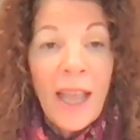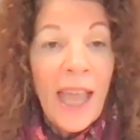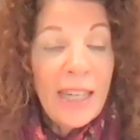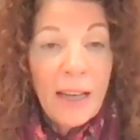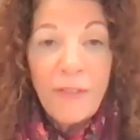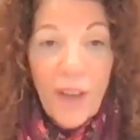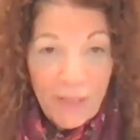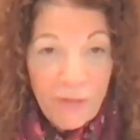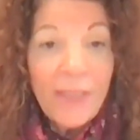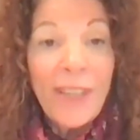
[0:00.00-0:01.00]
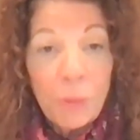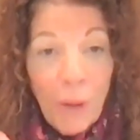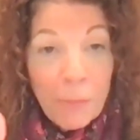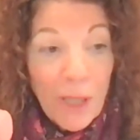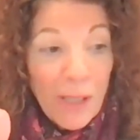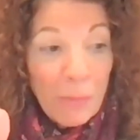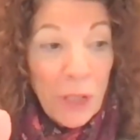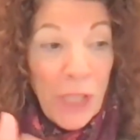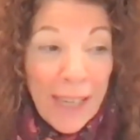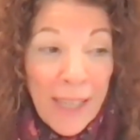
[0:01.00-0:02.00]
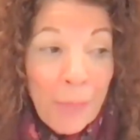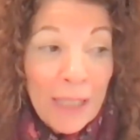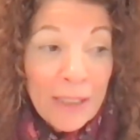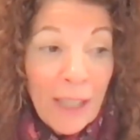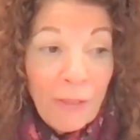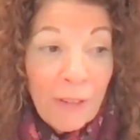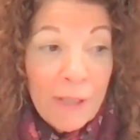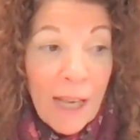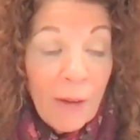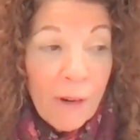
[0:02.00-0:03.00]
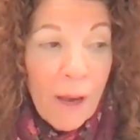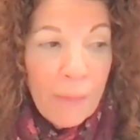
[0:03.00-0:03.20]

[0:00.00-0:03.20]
And that's why, because I'm checking myself every hour,